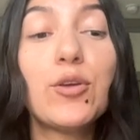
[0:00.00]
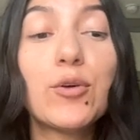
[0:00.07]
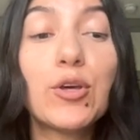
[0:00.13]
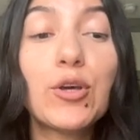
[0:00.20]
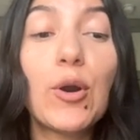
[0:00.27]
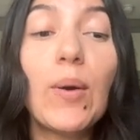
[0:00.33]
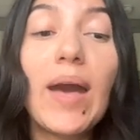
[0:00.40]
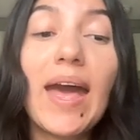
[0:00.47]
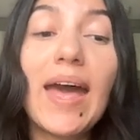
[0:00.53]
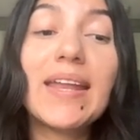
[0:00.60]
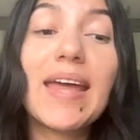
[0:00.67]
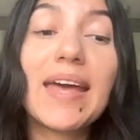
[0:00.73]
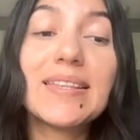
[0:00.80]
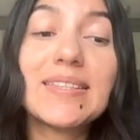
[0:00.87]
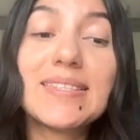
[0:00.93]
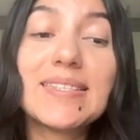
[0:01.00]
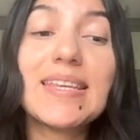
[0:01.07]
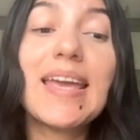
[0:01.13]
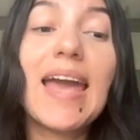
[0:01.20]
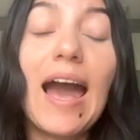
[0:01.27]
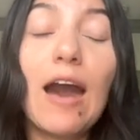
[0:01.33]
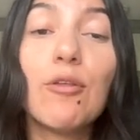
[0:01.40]
you can go ahead and
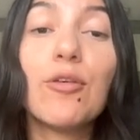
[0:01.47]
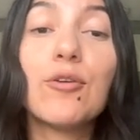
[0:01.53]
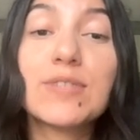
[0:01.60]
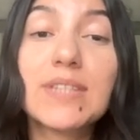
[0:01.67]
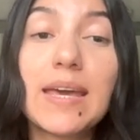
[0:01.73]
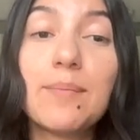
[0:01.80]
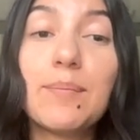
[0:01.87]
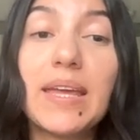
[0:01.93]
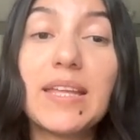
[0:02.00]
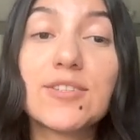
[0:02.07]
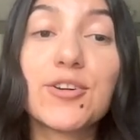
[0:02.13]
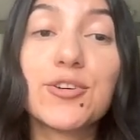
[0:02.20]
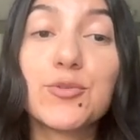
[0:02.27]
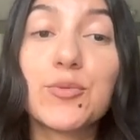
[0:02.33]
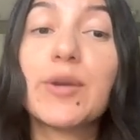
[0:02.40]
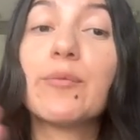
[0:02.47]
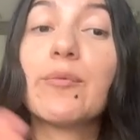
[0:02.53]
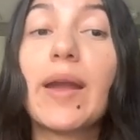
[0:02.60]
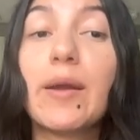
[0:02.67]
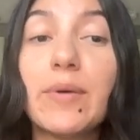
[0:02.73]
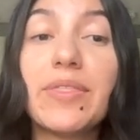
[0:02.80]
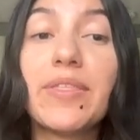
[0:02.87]
see how those campaigns are doing
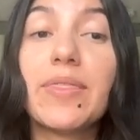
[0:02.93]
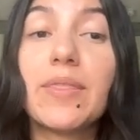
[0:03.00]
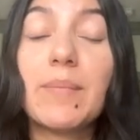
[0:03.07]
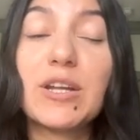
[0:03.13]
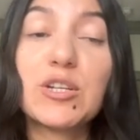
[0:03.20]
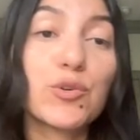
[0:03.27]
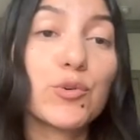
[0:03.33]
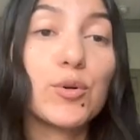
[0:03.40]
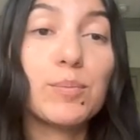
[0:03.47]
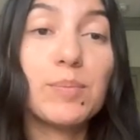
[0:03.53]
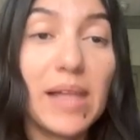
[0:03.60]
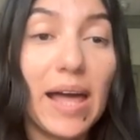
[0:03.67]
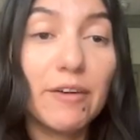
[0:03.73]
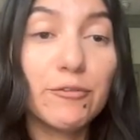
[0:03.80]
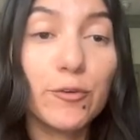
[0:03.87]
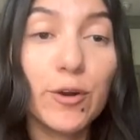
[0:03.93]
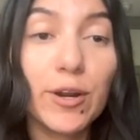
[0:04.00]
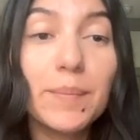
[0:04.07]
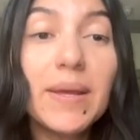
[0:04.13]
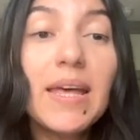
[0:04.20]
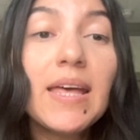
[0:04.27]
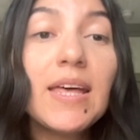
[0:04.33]
right within the Metricool
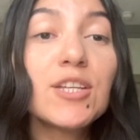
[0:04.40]
platform.